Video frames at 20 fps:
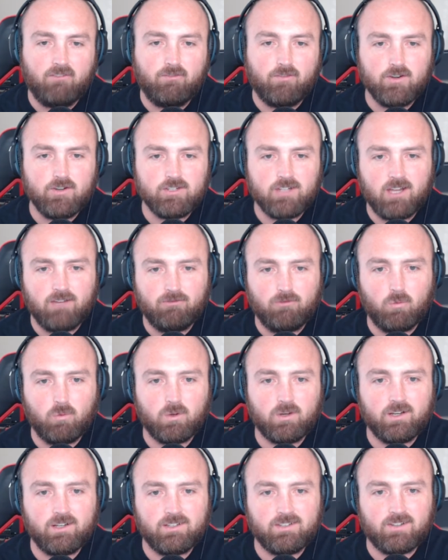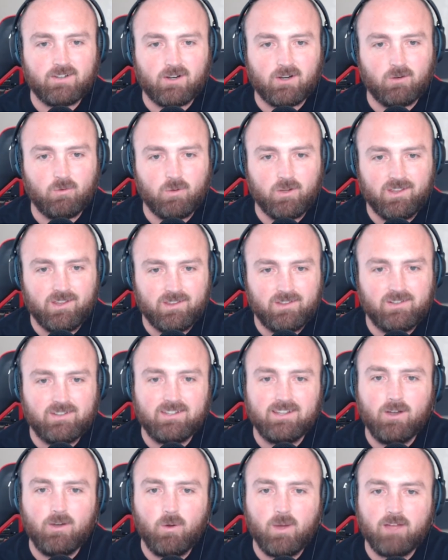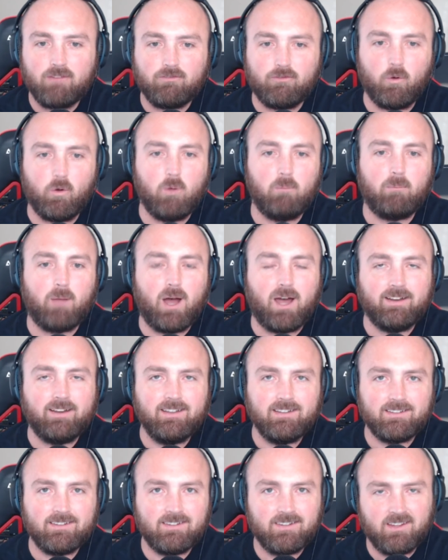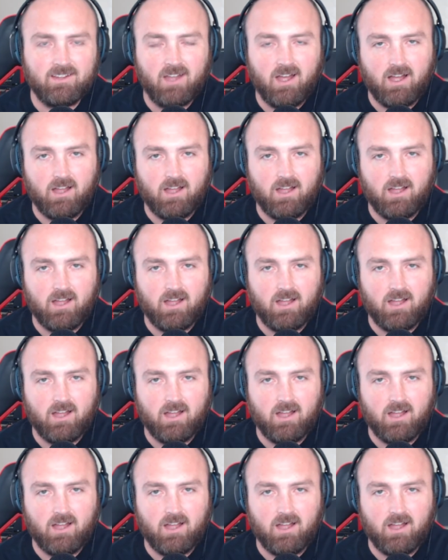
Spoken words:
First off, we're going to start with DOF Robotics.